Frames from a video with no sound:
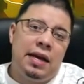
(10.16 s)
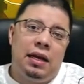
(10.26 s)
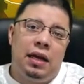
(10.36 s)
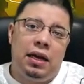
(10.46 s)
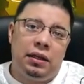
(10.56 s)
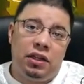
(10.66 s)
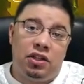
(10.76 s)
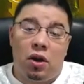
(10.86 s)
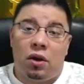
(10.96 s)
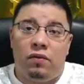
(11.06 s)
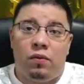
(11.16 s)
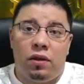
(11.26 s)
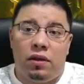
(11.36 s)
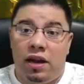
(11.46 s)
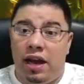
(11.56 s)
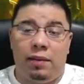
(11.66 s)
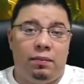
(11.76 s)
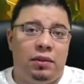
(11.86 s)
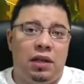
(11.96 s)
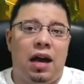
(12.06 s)
Let's start off with the
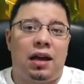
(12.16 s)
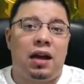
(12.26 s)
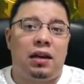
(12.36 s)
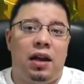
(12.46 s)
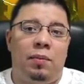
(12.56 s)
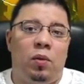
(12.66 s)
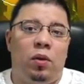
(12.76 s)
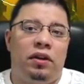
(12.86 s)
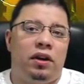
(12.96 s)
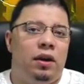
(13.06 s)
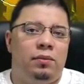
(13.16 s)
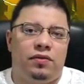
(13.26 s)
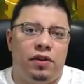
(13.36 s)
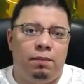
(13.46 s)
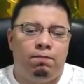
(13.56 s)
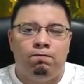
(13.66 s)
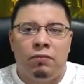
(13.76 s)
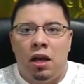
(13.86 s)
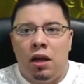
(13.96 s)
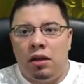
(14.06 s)
name, Doc Got Game, and where it comes from.
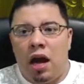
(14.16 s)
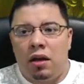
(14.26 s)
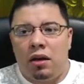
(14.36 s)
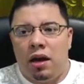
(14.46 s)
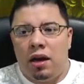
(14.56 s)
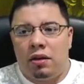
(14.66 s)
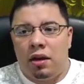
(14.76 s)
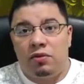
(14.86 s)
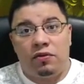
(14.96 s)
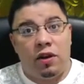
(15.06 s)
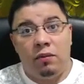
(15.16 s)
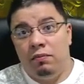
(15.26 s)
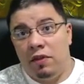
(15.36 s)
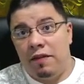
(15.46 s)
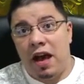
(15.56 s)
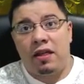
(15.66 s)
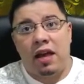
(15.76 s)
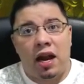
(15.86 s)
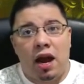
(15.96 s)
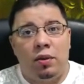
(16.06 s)
Doc comes from the fact
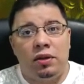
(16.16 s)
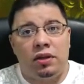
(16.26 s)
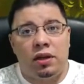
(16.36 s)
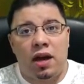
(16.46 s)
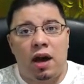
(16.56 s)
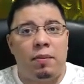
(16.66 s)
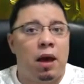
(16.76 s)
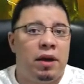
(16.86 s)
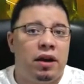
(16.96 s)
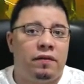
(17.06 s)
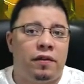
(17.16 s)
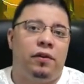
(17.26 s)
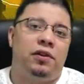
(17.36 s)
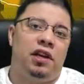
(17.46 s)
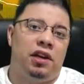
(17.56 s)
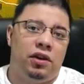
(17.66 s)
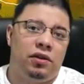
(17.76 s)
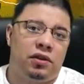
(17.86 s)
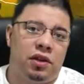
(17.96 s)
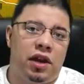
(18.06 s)
that I was a combat medic for 13
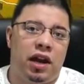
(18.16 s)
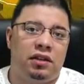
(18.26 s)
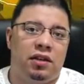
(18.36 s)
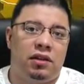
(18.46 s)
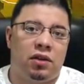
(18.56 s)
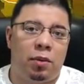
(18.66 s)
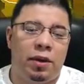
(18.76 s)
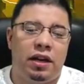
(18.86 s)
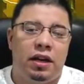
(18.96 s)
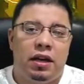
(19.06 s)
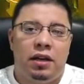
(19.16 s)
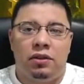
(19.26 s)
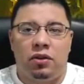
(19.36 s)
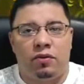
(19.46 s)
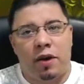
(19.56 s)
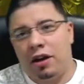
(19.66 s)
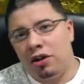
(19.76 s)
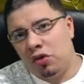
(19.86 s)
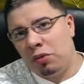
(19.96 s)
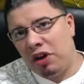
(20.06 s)
years in the United States Army, served my
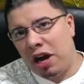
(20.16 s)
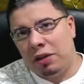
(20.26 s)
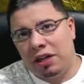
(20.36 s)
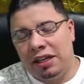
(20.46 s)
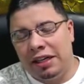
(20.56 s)
country proudly.